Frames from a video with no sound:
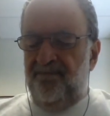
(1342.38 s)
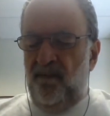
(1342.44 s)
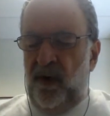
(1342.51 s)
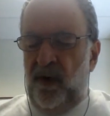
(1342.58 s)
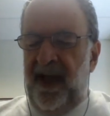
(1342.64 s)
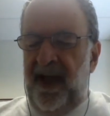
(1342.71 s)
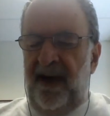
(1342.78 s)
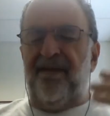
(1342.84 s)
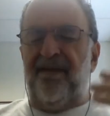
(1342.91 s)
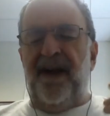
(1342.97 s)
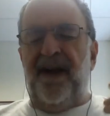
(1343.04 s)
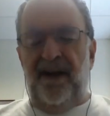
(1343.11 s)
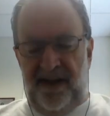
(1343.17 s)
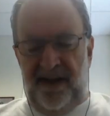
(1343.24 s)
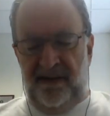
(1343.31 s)
we have a
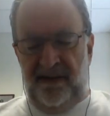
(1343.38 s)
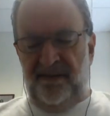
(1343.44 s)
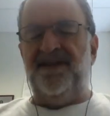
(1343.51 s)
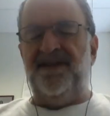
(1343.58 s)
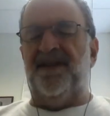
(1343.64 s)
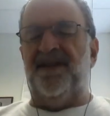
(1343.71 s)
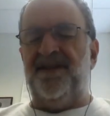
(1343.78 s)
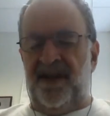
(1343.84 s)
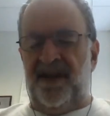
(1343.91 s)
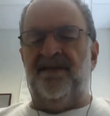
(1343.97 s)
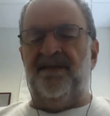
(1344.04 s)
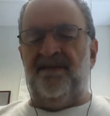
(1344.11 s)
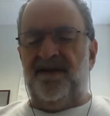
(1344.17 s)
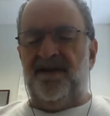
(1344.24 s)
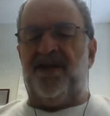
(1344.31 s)
fairly
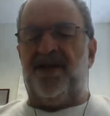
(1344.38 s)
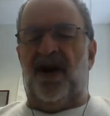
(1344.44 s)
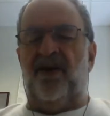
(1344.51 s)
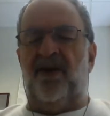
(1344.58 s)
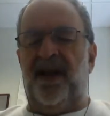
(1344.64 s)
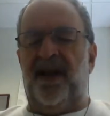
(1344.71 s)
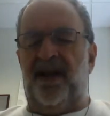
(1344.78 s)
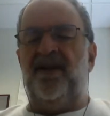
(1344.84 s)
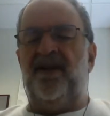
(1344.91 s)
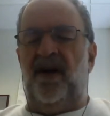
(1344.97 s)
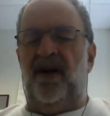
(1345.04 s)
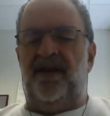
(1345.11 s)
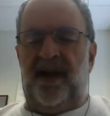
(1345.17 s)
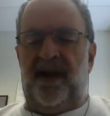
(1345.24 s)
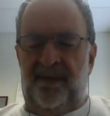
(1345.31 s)
resistant surrogate
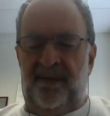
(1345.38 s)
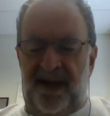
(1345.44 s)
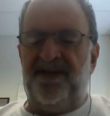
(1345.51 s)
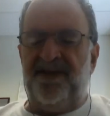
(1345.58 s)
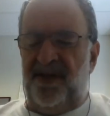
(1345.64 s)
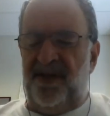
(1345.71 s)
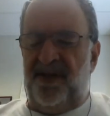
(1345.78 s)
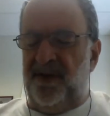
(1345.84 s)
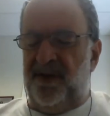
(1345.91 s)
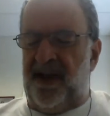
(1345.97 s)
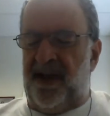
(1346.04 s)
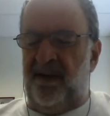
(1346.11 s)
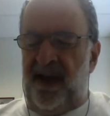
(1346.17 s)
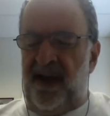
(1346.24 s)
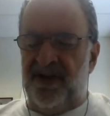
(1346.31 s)
called MS2, as
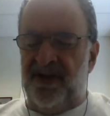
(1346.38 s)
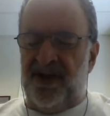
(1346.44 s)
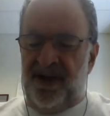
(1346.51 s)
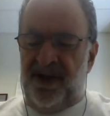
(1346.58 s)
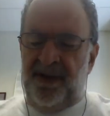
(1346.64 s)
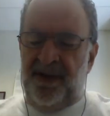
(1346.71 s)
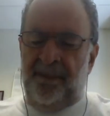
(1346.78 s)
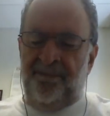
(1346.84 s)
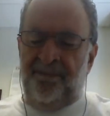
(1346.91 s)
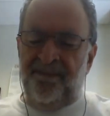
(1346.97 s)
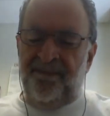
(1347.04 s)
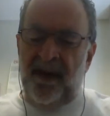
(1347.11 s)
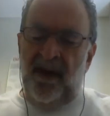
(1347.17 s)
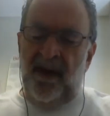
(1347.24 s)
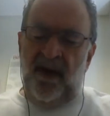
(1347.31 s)
I mentioned.
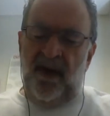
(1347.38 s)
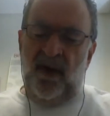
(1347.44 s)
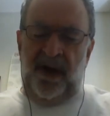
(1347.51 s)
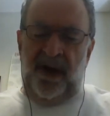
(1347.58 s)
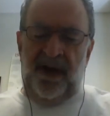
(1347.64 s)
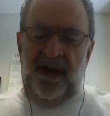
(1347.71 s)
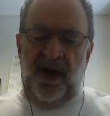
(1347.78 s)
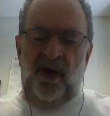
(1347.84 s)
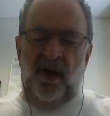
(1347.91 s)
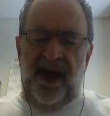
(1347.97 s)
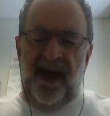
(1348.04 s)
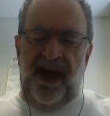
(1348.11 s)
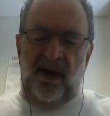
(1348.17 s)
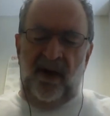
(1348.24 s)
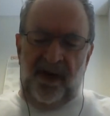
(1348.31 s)
We know
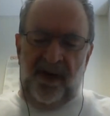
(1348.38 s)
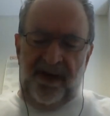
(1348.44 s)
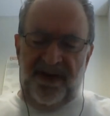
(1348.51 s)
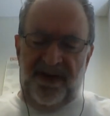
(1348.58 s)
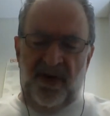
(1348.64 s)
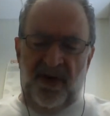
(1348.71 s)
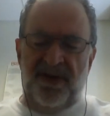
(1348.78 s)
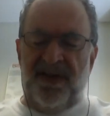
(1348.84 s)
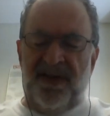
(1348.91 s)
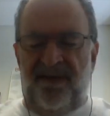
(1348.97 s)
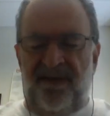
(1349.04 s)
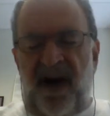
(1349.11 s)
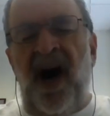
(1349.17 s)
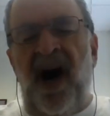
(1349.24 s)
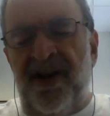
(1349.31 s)
that with a dose of
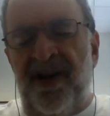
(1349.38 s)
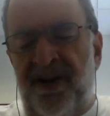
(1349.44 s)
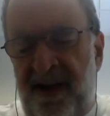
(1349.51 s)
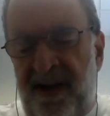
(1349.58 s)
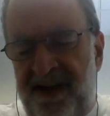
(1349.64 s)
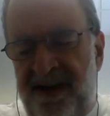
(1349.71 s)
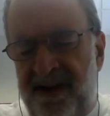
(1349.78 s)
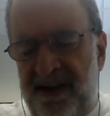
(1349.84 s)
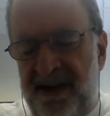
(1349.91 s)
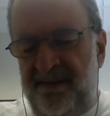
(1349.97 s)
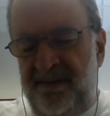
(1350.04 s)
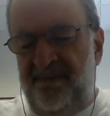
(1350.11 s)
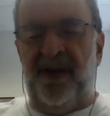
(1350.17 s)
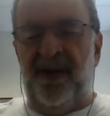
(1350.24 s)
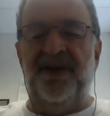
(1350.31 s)
100
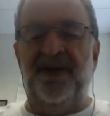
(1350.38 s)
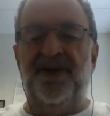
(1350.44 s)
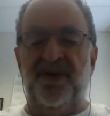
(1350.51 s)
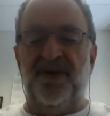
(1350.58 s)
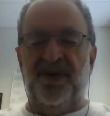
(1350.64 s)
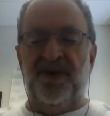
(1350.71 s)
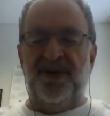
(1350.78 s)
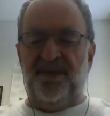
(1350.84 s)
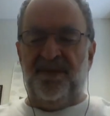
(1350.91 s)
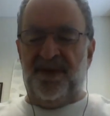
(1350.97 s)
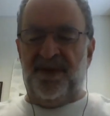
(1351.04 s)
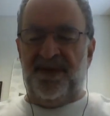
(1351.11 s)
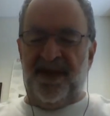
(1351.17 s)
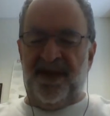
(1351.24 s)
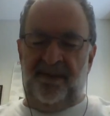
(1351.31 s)
millijoules
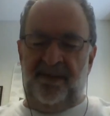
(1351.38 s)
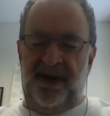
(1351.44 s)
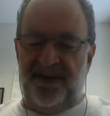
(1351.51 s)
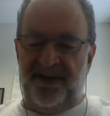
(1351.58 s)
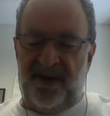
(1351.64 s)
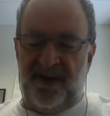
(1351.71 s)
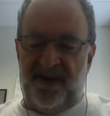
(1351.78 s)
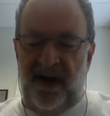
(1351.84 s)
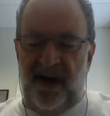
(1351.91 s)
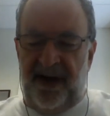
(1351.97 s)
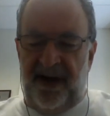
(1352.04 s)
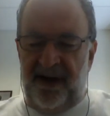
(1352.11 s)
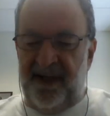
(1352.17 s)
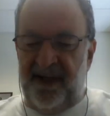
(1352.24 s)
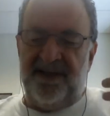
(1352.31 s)
per centimeter
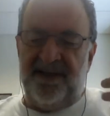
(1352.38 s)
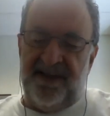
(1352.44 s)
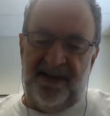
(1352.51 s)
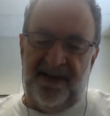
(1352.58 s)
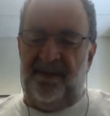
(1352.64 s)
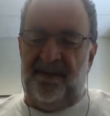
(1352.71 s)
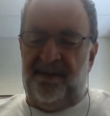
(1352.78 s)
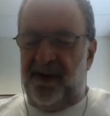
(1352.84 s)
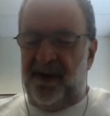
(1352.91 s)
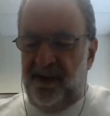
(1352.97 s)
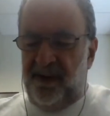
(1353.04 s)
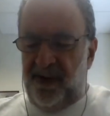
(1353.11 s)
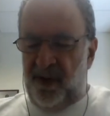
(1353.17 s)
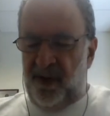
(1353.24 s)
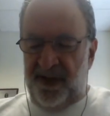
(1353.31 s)
squared, that's our
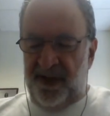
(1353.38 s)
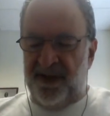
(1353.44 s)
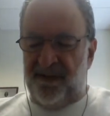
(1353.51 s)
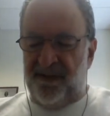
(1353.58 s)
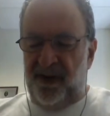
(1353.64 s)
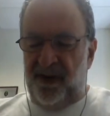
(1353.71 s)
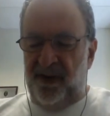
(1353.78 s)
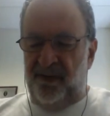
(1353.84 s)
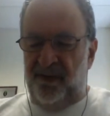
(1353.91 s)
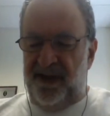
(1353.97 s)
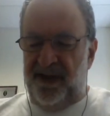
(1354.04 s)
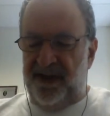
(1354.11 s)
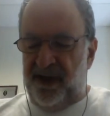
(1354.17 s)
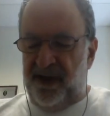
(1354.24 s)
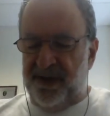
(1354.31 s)
typical units for
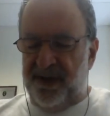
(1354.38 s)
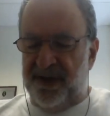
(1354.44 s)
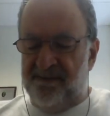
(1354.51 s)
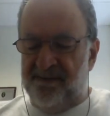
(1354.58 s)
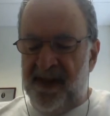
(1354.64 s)
UV dose,